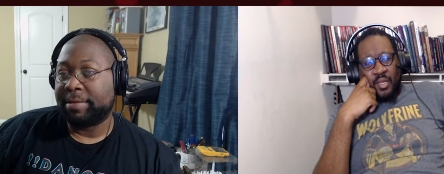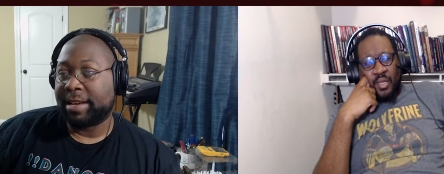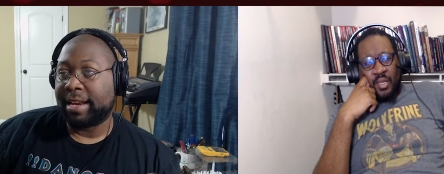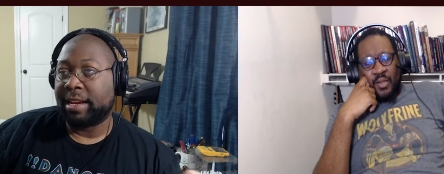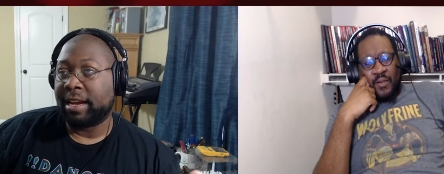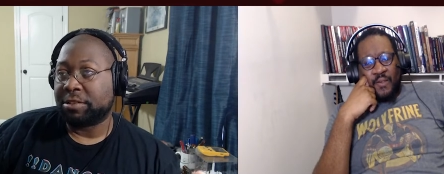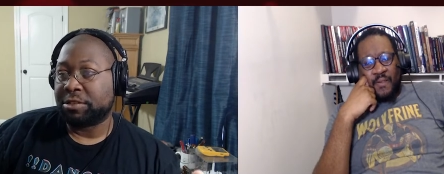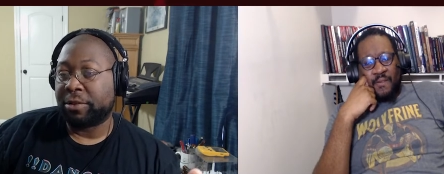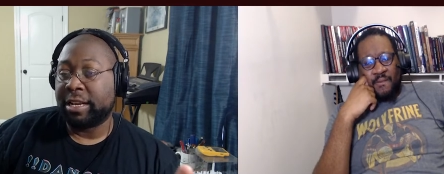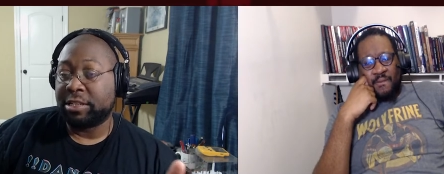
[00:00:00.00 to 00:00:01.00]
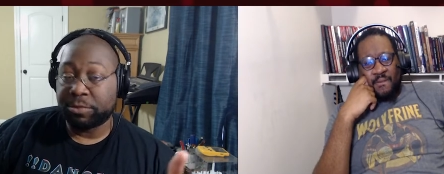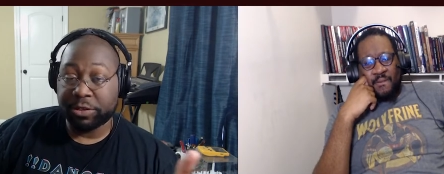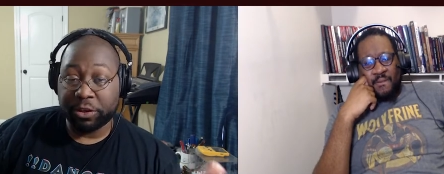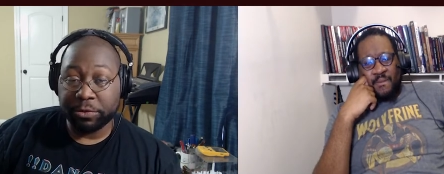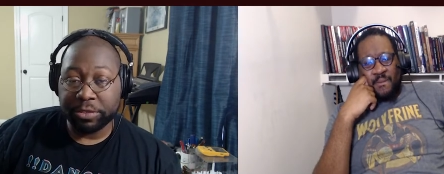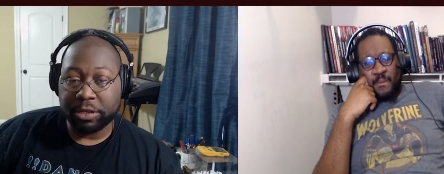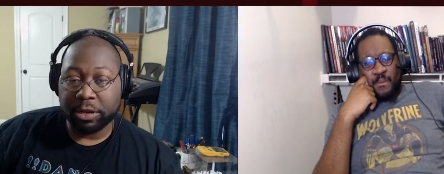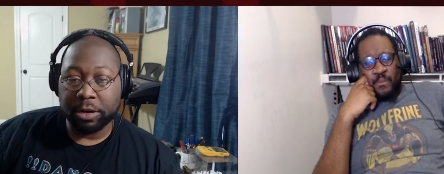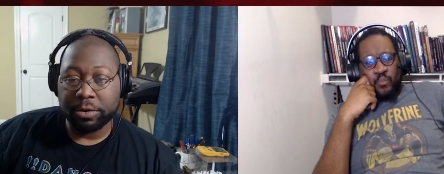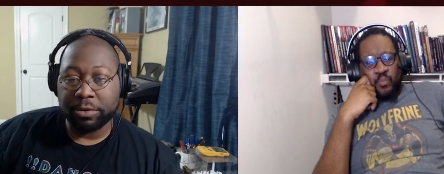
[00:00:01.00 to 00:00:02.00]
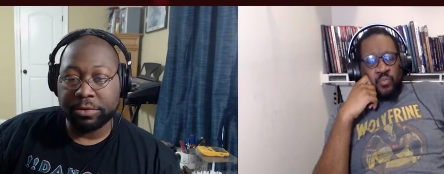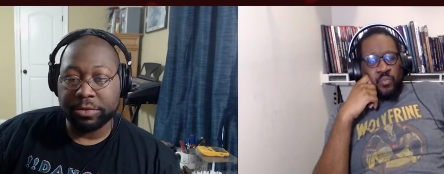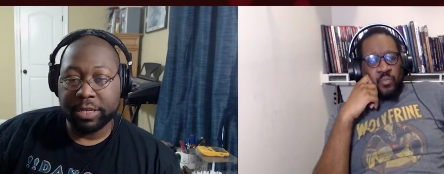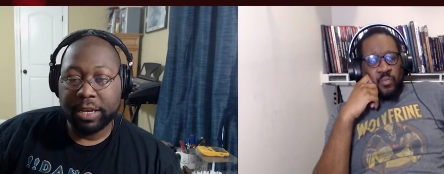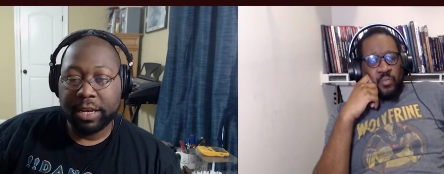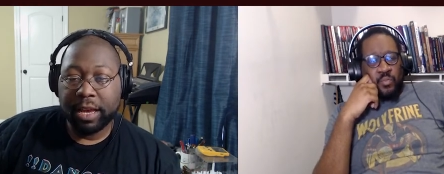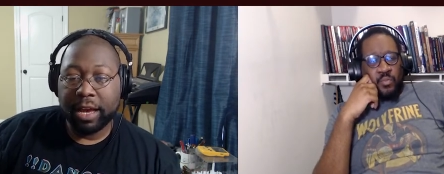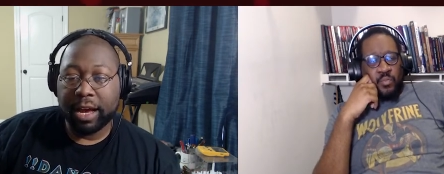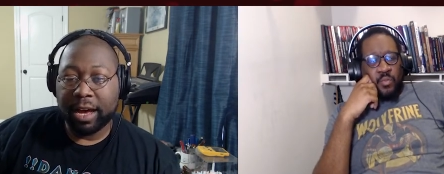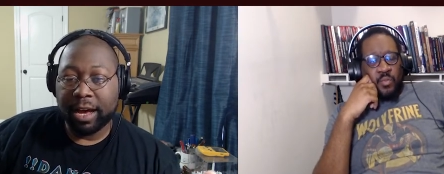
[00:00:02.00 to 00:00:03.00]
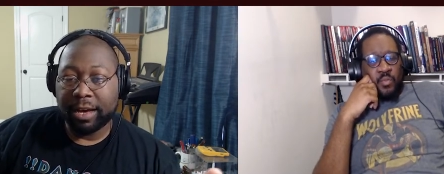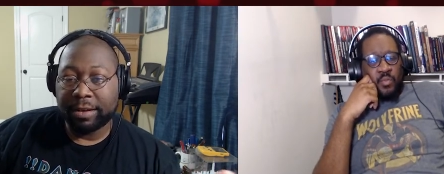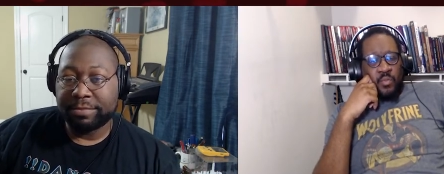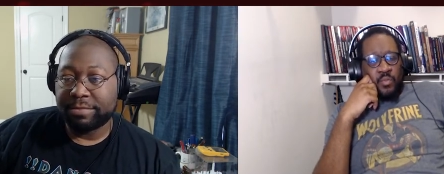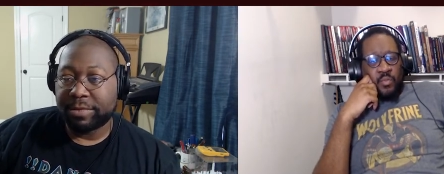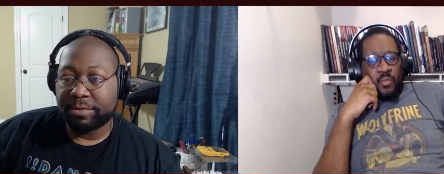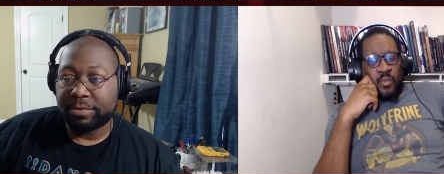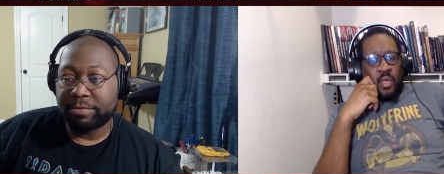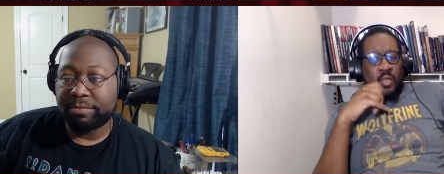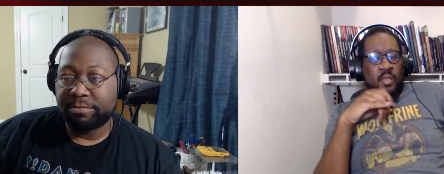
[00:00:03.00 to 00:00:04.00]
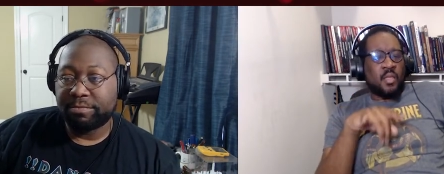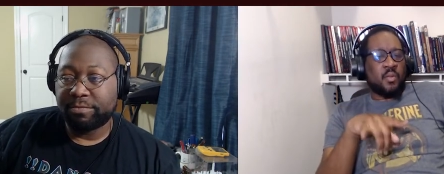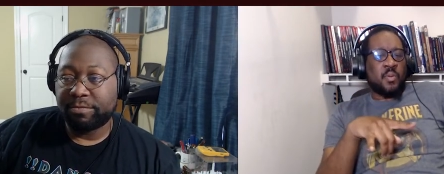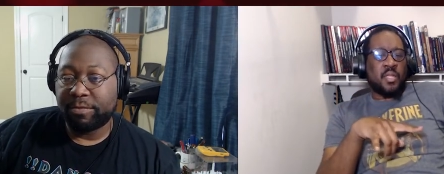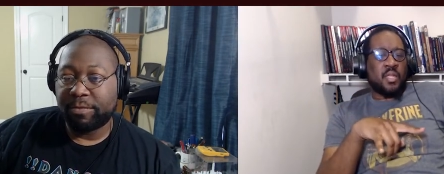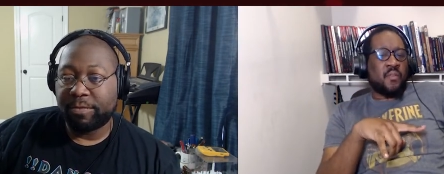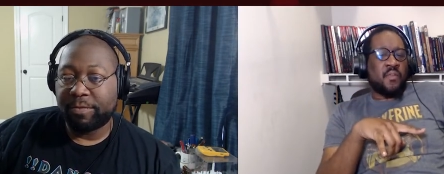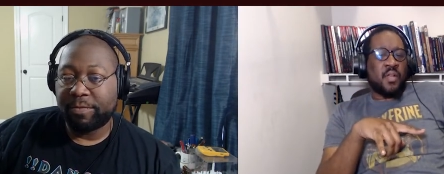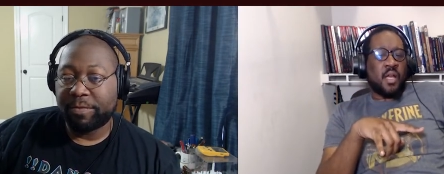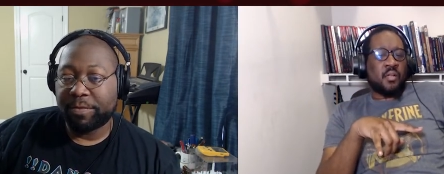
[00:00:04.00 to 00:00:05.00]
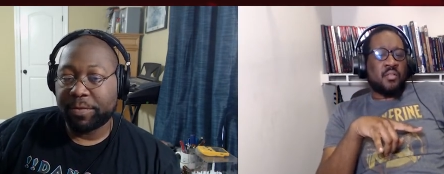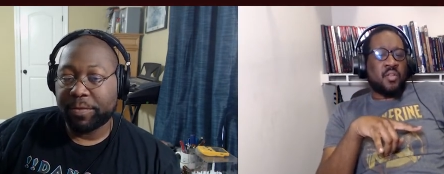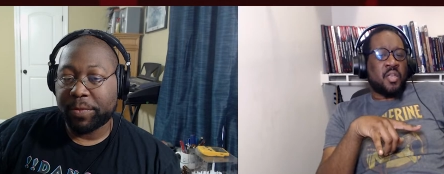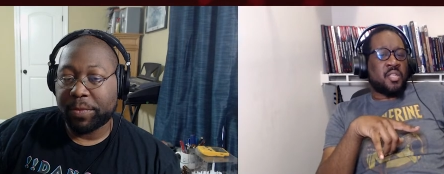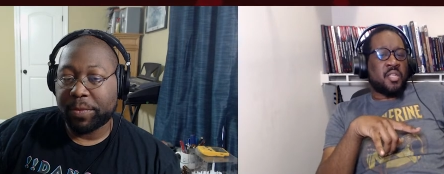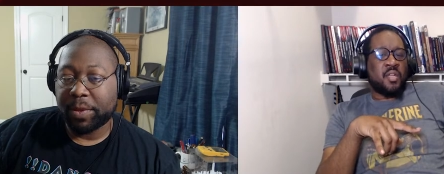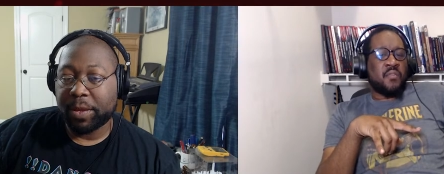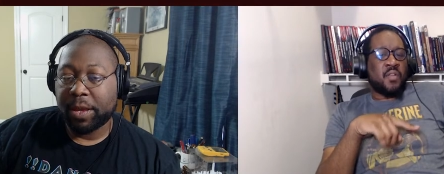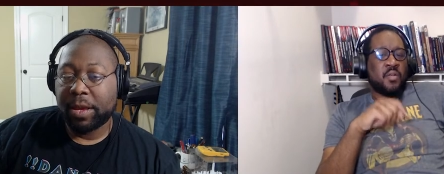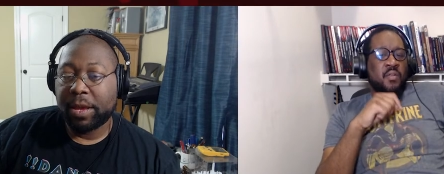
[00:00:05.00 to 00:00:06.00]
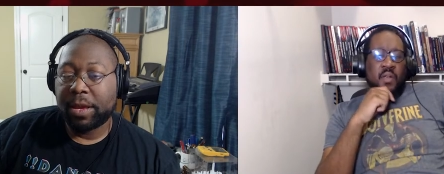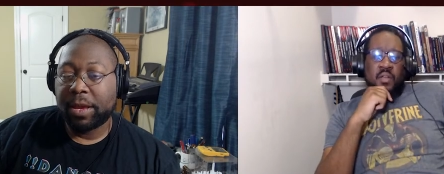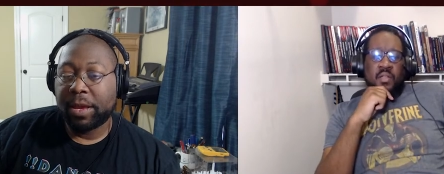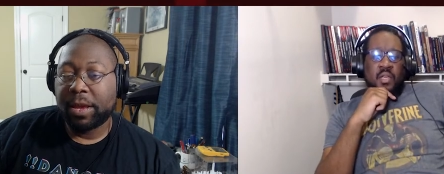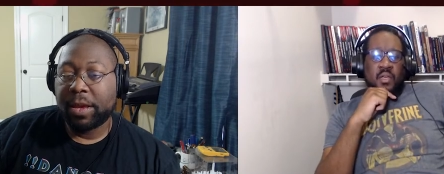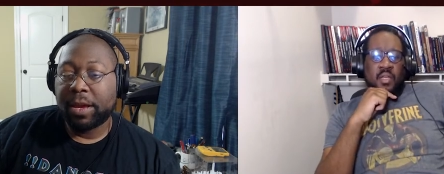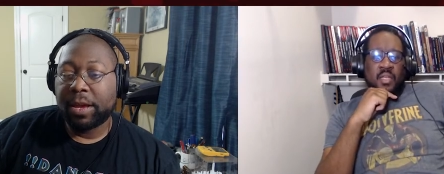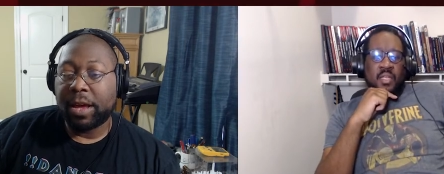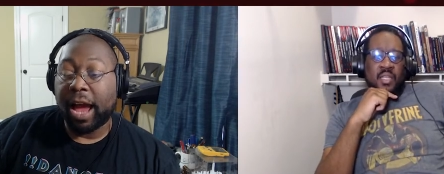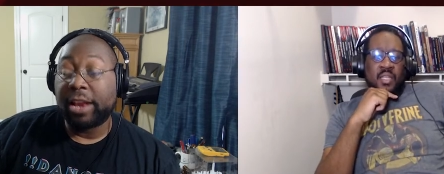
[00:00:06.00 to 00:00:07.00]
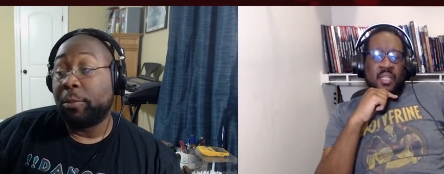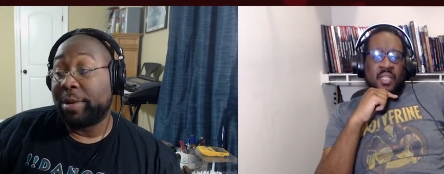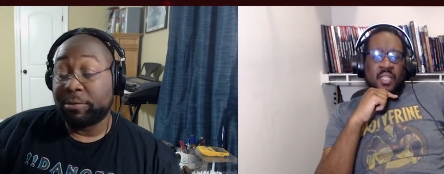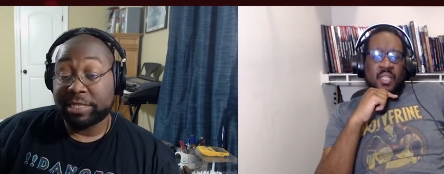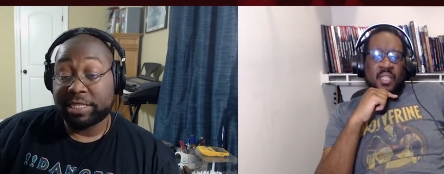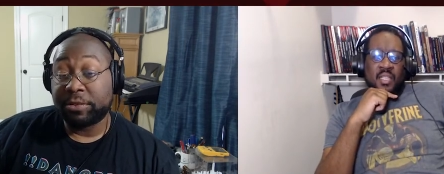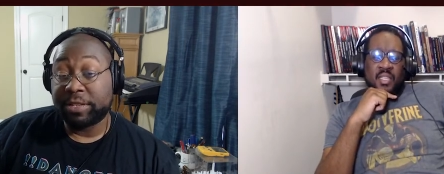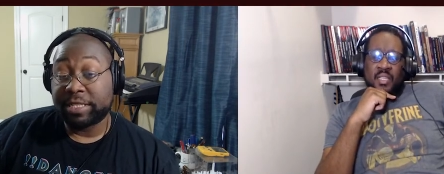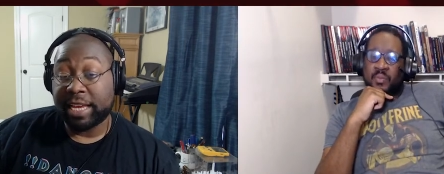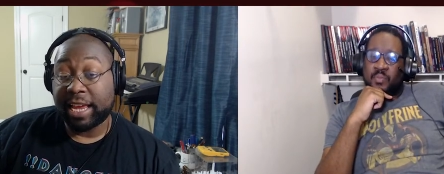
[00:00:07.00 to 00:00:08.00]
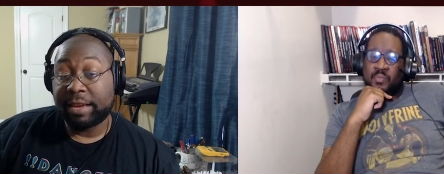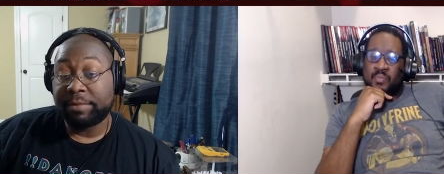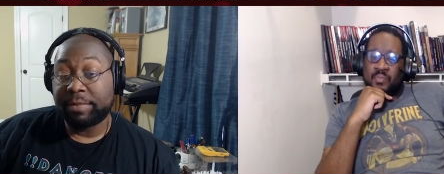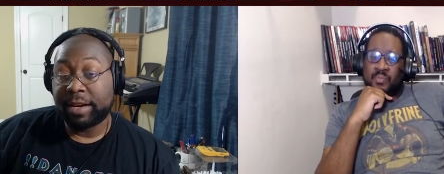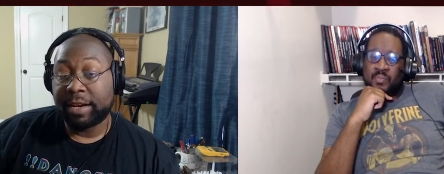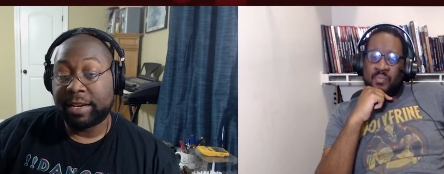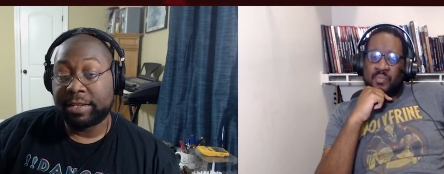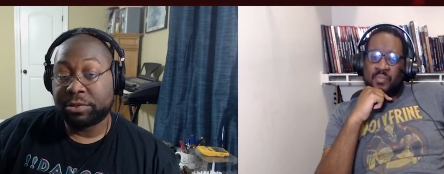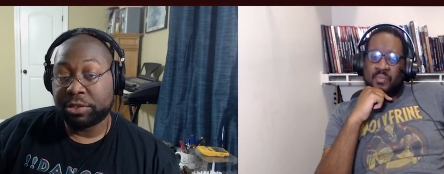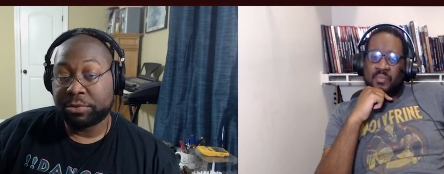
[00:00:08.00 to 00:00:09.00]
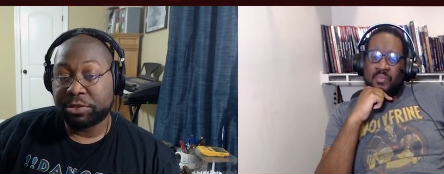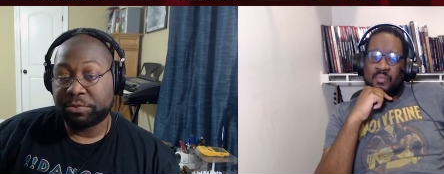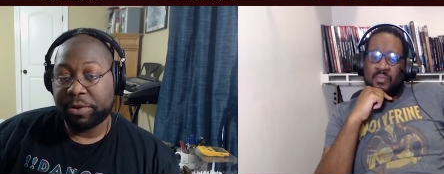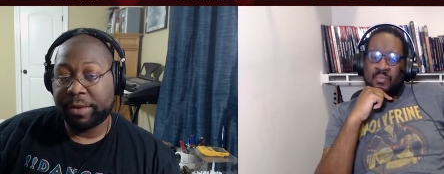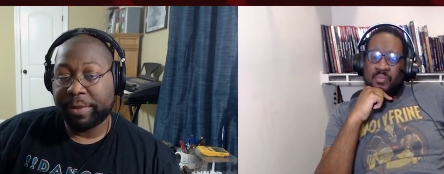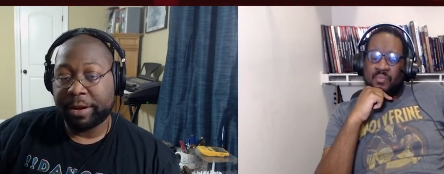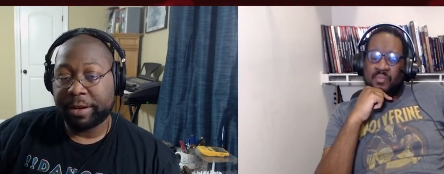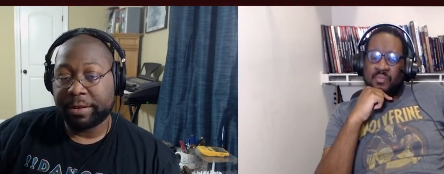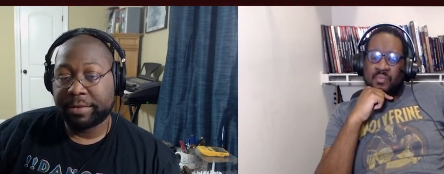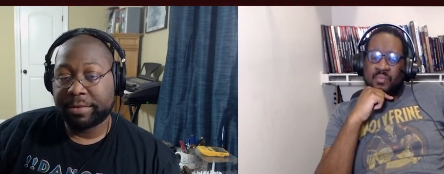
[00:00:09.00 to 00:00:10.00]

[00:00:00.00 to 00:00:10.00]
Speaker 1: kind of Doctor Strange would have used the dark hold. Uh,
Speaker 2: this was a different Doctor Strange in a different universe, though.
Speaker 1: I know, but it was still the same uh Sorcerer Supreme area.